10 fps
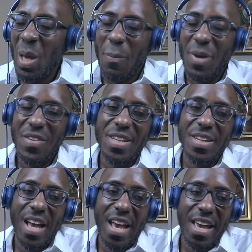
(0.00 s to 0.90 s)

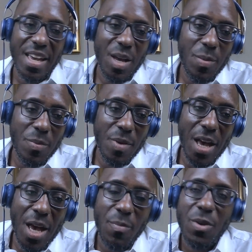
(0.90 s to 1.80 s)
Marina,
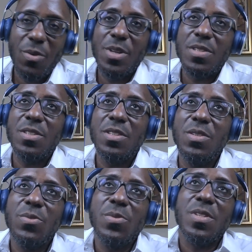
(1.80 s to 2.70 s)
I'm going to
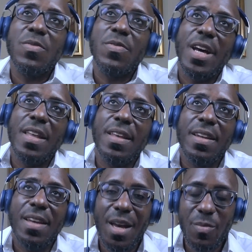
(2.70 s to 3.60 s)
use the fact
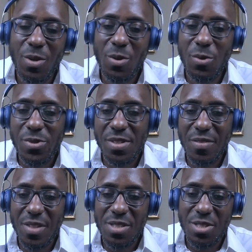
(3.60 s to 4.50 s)
that I'm the host
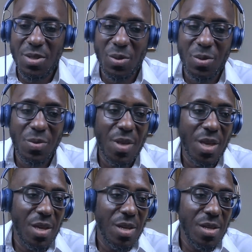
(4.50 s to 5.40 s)
of this show
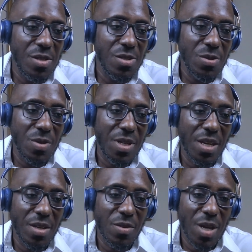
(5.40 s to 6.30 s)
to
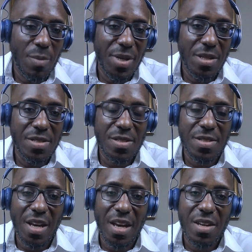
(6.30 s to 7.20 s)
get the ability
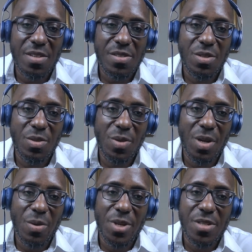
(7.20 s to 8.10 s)
to ask you a
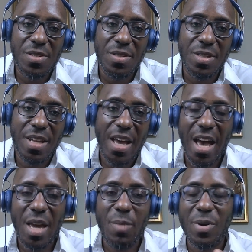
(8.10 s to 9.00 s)
question that
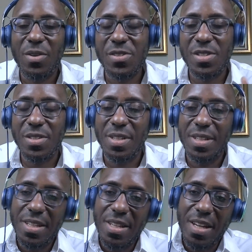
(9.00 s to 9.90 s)
I personally
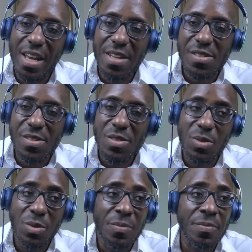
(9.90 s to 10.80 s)
need an answer to.